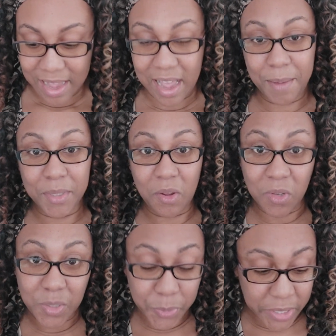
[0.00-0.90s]
I'm just gonna
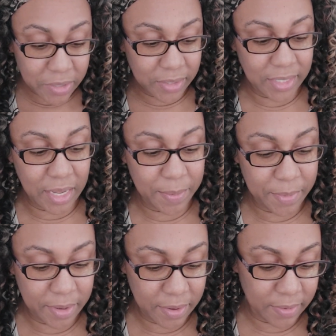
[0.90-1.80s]
sprinkle
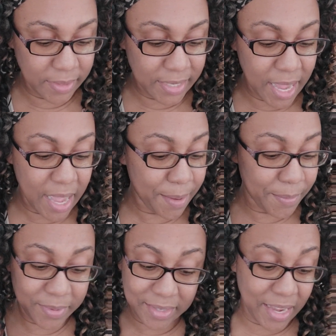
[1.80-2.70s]
some on
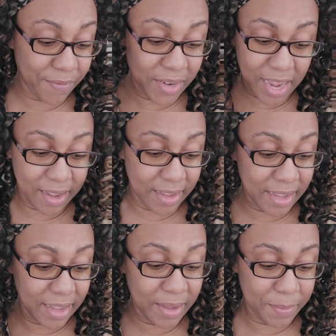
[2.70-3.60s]
top. Definitely not a
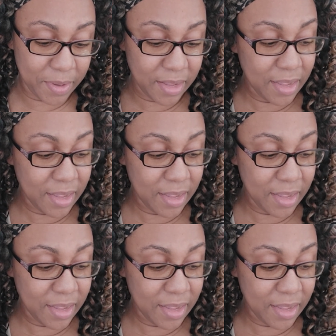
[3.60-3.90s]
cup.